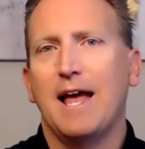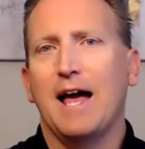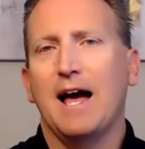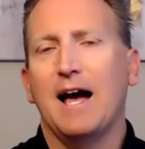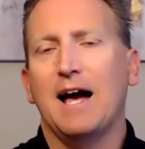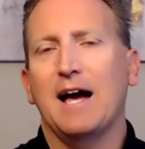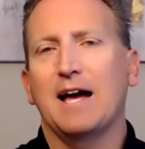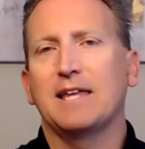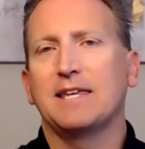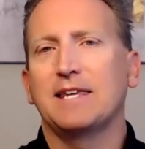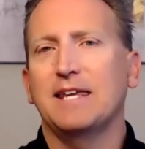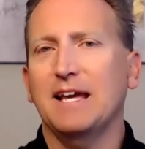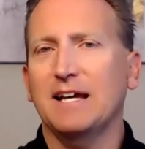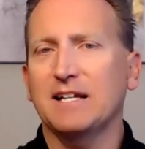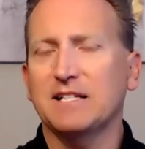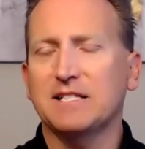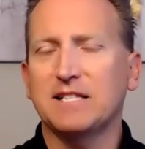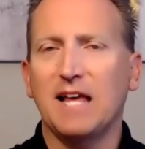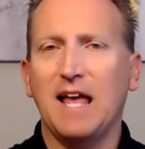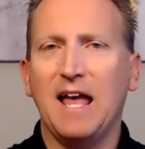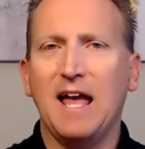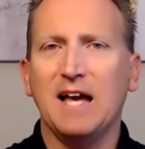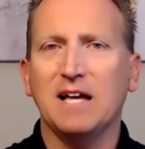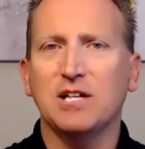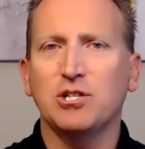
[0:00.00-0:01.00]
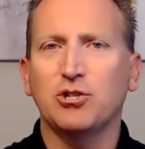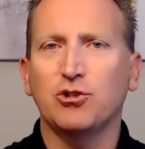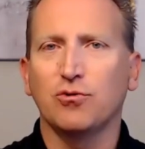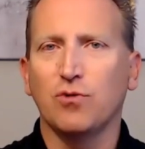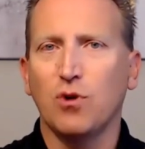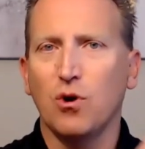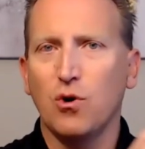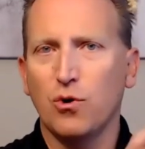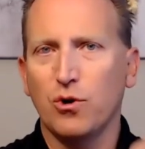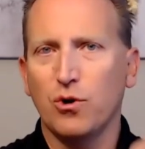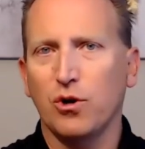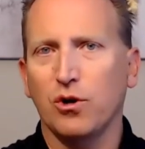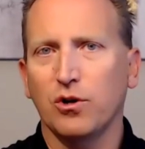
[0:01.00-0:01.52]
And yes, as your
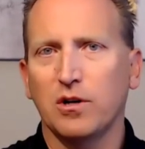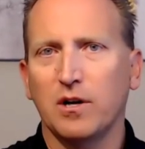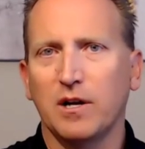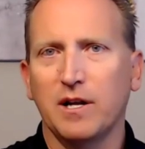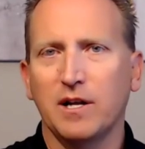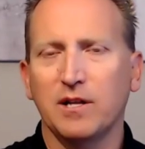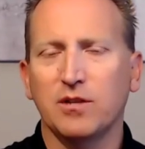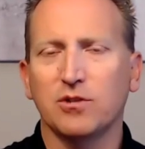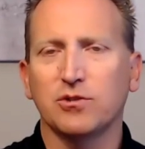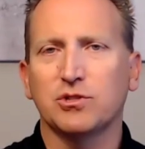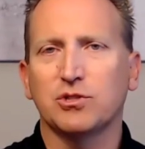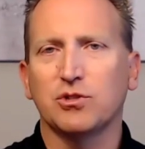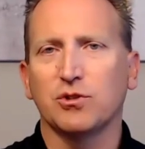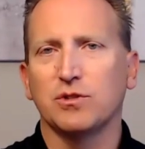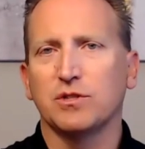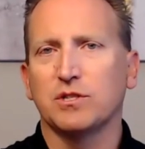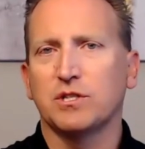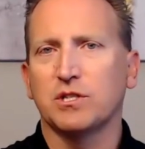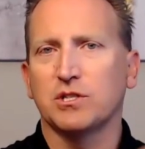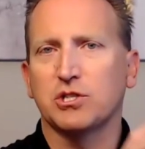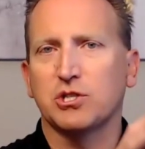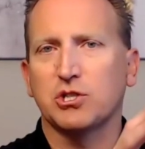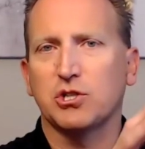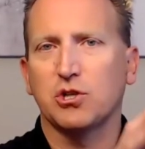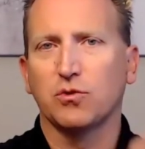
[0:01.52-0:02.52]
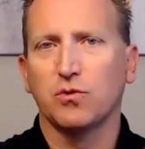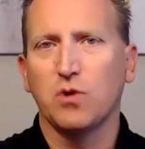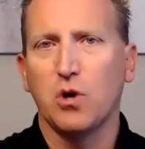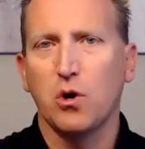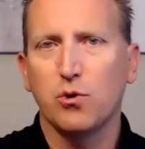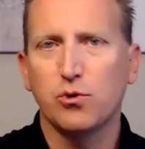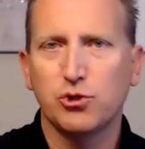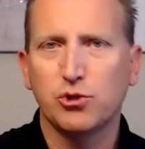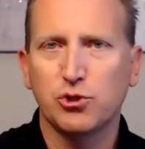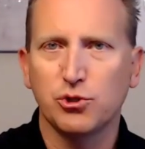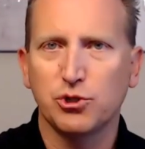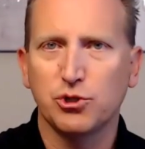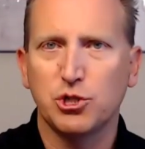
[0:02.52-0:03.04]
own RIA, there's certain
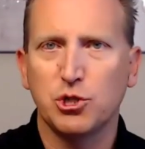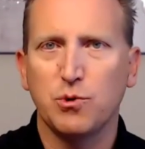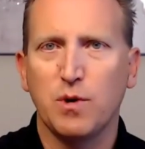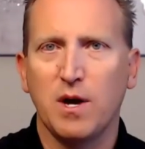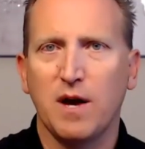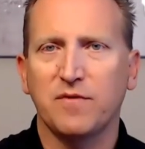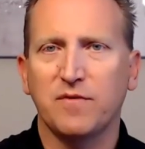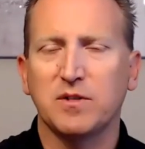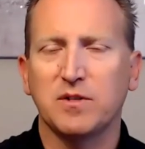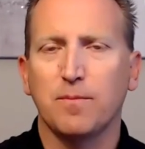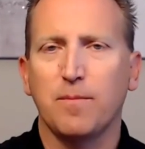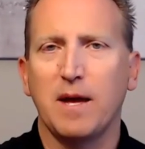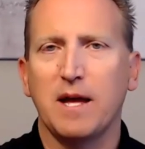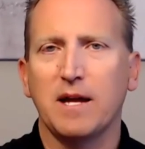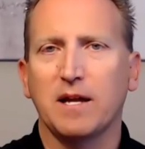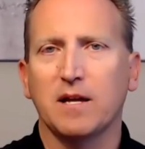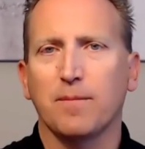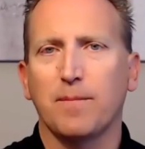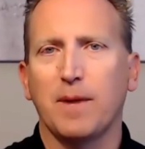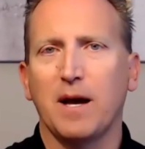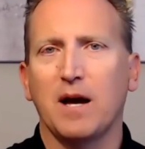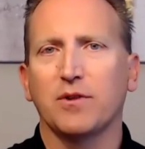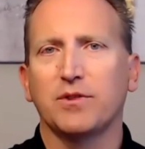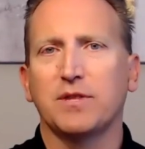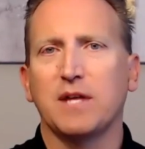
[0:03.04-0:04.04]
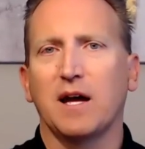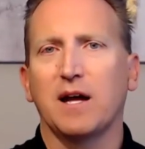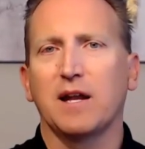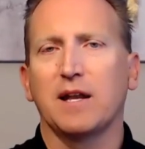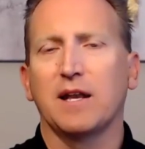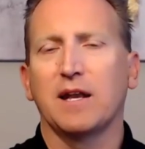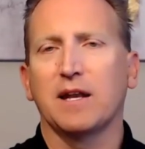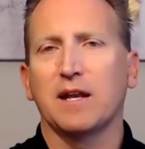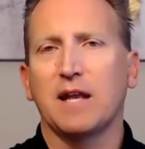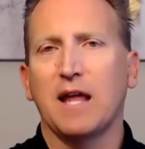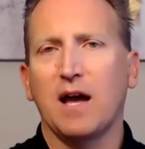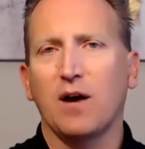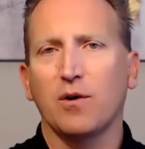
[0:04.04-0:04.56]
disclosures you have to make about that
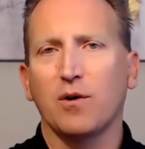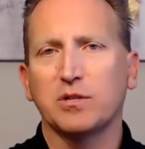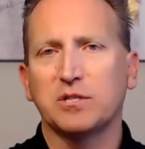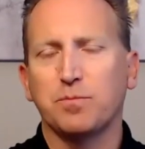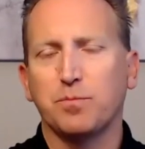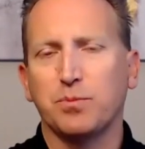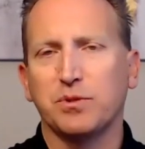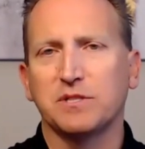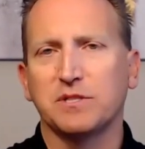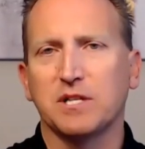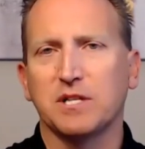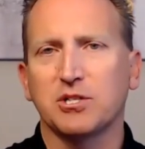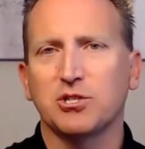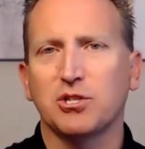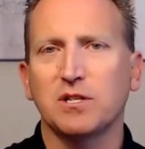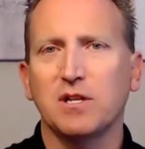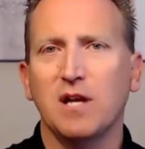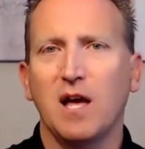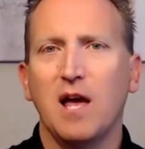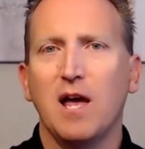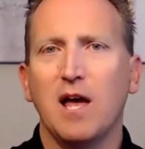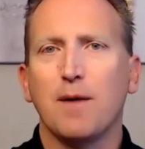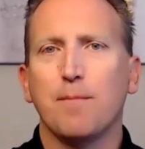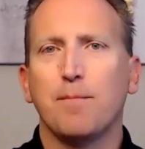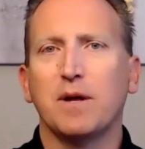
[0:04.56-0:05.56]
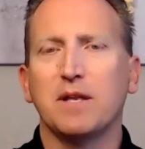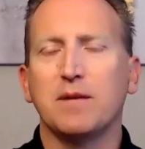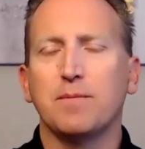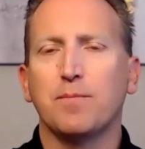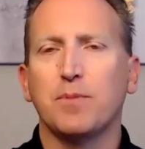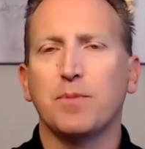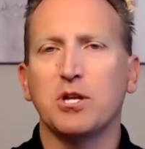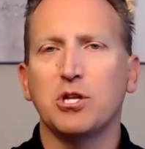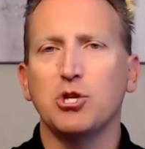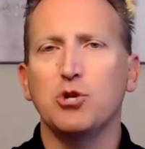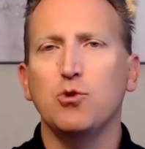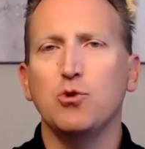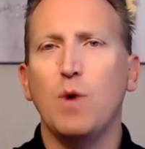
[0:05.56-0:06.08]
and how it's positioned,
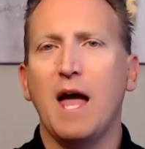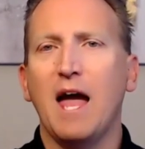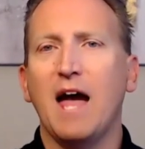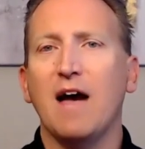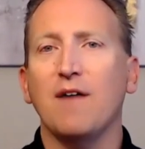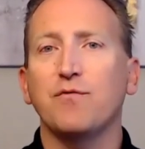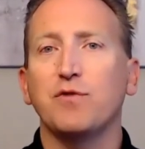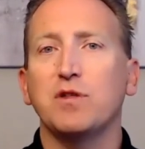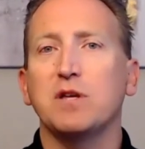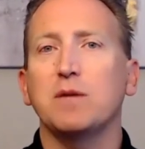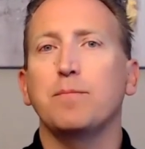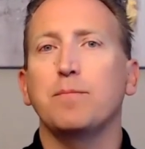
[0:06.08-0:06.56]
but you have